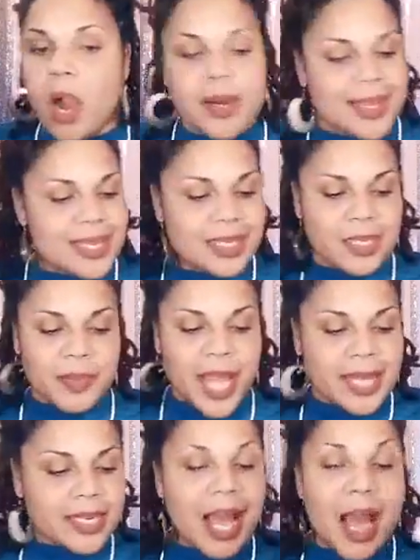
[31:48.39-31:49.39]
Are they in some
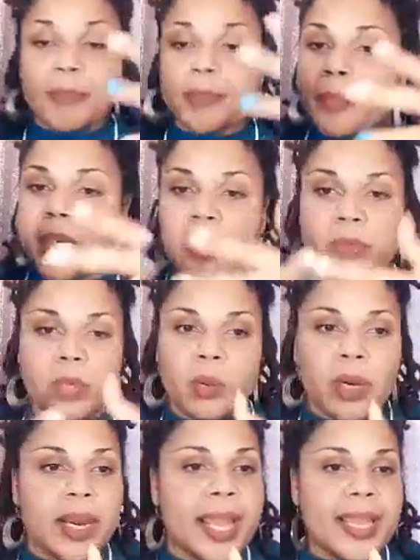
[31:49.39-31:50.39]
kind of complementary
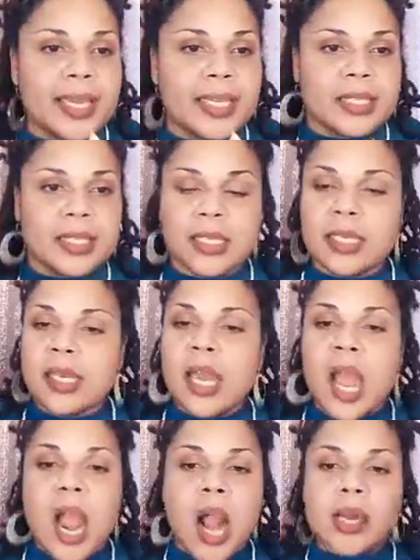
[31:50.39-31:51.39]
work? Hey, Anthony,
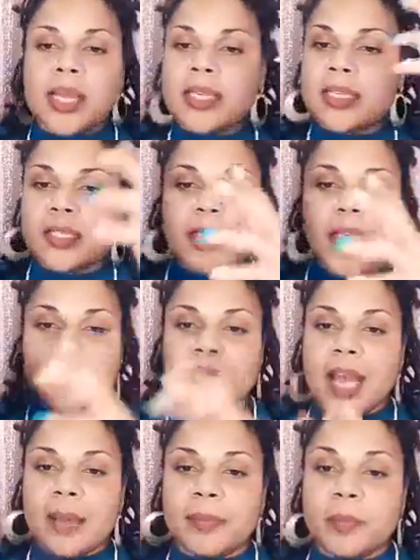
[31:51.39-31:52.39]
are they in some kind of
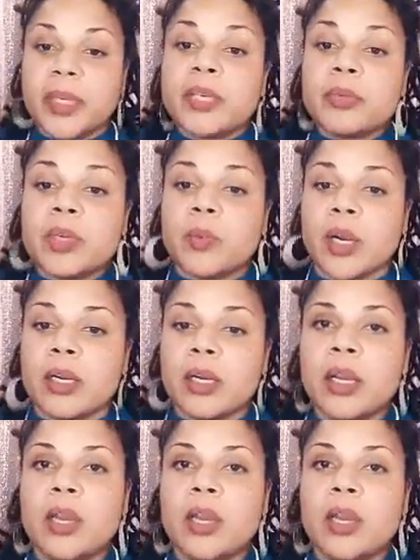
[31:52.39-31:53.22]
complementary work?